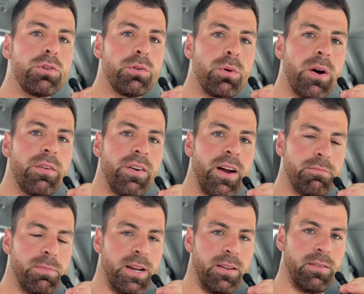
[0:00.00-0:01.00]
to
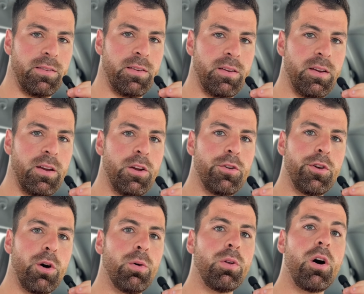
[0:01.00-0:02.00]
5 minutes.
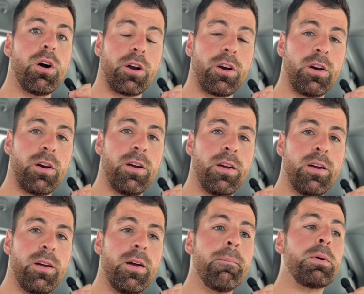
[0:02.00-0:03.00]
No longer,
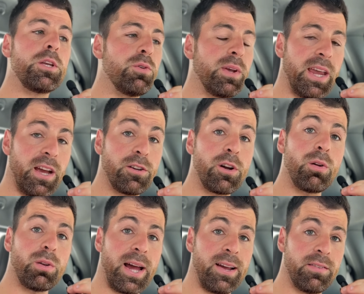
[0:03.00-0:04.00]
but you can
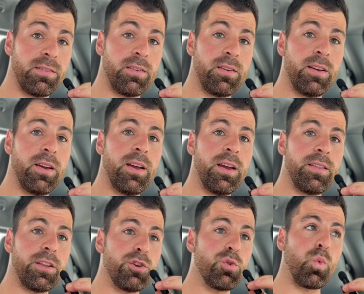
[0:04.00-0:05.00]
go less.
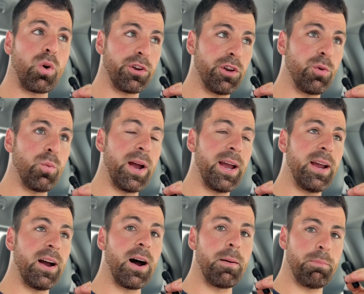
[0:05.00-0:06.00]
And then you work your
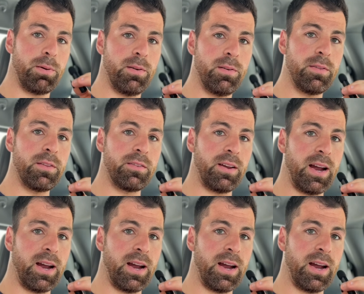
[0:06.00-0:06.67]
way up the